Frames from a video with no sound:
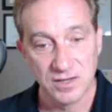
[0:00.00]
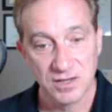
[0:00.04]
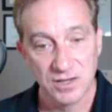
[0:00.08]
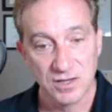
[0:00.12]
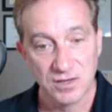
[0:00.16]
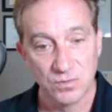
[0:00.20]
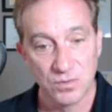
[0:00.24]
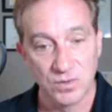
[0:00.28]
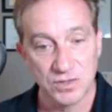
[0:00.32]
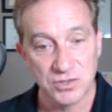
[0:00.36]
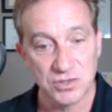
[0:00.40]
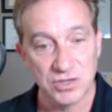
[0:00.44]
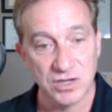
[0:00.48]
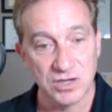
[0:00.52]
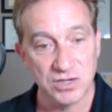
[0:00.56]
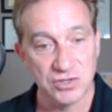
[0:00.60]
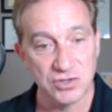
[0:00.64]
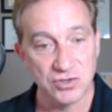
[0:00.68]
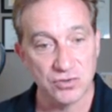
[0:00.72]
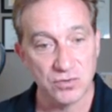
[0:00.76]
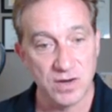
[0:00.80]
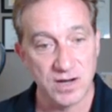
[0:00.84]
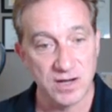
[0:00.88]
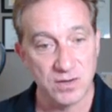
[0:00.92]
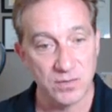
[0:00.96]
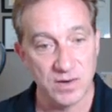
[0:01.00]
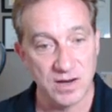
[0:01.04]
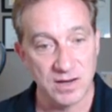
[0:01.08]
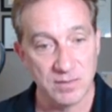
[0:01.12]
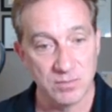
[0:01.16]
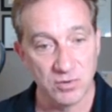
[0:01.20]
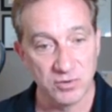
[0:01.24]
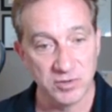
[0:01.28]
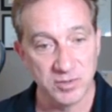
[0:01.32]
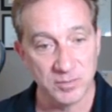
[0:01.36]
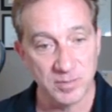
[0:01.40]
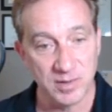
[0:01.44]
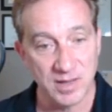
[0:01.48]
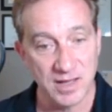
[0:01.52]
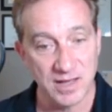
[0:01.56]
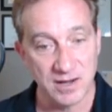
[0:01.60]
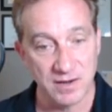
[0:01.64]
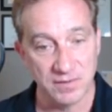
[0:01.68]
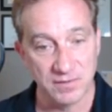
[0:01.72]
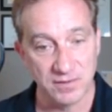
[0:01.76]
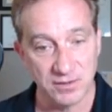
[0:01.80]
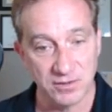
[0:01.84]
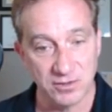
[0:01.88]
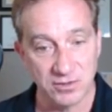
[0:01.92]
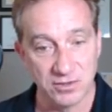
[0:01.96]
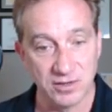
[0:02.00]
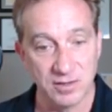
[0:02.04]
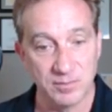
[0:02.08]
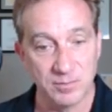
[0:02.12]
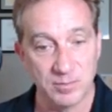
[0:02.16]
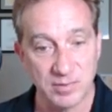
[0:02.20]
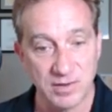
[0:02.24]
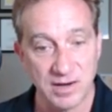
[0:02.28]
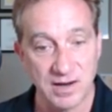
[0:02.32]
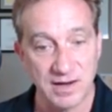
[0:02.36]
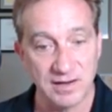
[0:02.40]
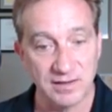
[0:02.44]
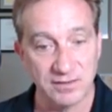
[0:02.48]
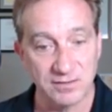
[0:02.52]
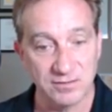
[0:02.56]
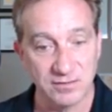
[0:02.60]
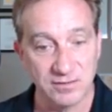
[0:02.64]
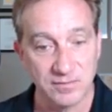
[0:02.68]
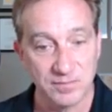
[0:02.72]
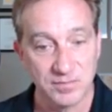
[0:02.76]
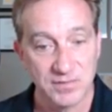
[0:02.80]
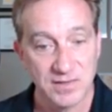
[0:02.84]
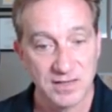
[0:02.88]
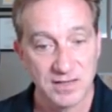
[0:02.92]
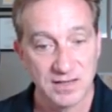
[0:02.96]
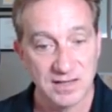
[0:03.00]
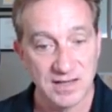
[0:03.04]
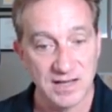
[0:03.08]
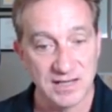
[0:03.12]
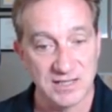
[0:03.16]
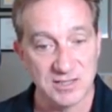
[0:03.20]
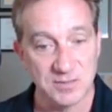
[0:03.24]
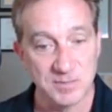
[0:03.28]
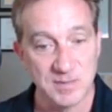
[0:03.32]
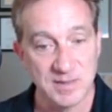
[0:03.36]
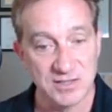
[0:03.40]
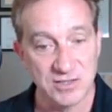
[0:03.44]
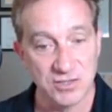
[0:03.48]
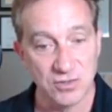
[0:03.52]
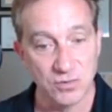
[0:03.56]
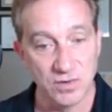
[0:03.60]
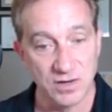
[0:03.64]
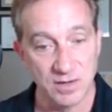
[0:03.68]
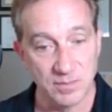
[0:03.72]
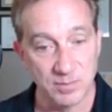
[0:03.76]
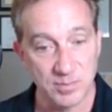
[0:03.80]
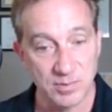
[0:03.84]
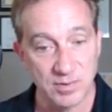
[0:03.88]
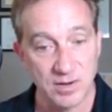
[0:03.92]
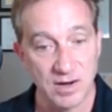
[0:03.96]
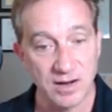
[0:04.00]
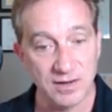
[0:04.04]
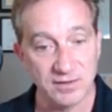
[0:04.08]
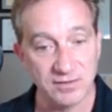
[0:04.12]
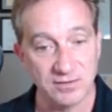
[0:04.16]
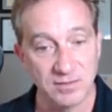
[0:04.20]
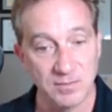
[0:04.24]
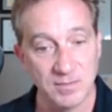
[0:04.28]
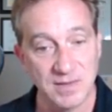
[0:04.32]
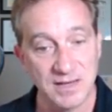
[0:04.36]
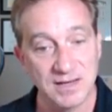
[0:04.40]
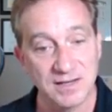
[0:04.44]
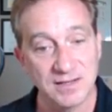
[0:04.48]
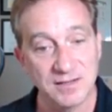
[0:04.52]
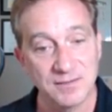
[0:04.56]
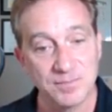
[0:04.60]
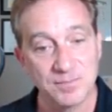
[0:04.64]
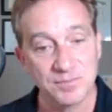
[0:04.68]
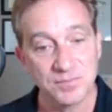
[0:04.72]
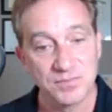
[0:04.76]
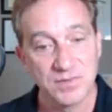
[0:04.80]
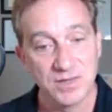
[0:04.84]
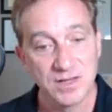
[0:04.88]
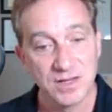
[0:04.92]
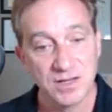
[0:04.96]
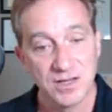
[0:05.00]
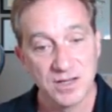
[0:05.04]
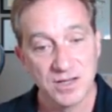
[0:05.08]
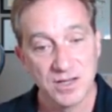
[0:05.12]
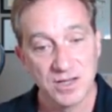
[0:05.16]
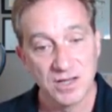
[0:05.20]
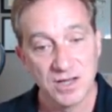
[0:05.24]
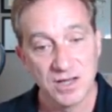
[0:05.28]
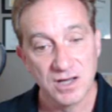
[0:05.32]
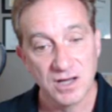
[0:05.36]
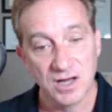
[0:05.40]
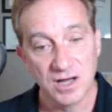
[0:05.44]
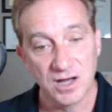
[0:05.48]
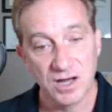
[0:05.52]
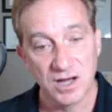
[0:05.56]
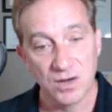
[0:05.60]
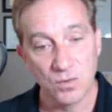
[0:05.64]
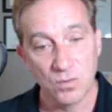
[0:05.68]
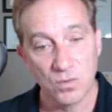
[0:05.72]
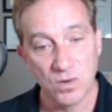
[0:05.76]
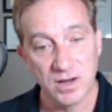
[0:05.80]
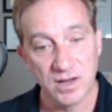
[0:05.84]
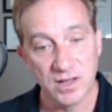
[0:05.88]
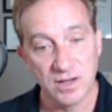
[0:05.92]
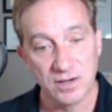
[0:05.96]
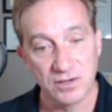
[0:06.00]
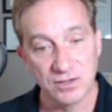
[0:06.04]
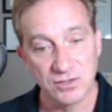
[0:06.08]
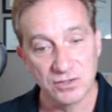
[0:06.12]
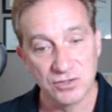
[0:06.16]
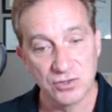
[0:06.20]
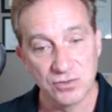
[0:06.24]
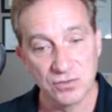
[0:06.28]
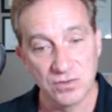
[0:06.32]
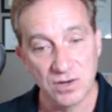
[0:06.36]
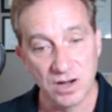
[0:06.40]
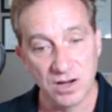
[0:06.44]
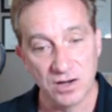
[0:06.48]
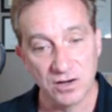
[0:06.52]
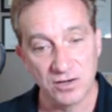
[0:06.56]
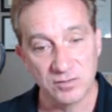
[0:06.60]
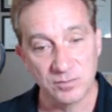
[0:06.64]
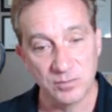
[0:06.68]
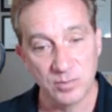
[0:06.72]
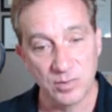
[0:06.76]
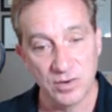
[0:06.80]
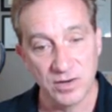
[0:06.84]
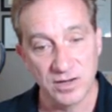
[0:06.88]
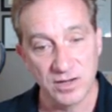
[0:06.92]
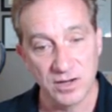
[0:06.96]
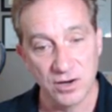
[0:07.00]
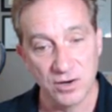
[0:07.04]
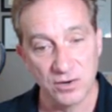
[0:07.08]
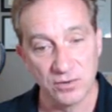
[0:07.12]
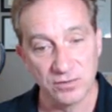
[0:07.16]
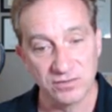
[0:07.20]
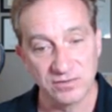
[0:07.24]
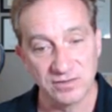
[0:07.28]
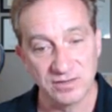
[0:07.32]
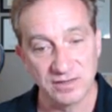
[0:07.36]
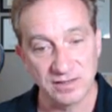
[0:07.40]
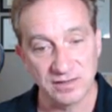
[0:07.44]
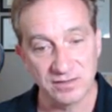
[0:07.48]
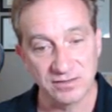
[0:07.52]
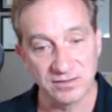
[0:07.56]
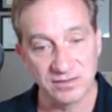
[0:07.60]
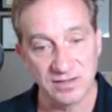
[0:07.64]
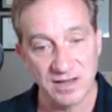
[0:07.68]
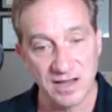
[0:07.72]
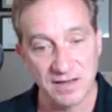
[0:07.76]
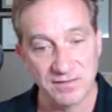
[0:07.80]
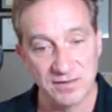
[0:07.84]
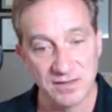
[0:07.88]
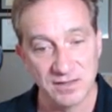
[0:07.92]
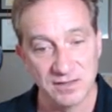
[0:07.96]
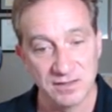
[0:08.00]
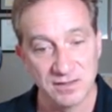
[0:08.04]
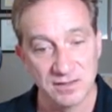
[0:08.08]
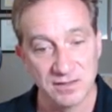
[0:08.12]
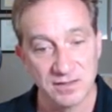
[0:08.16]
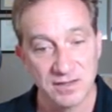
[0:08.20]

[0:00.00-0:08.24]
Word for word: which straight away multiplied on the current price gets me to an approximated uh, $102.067.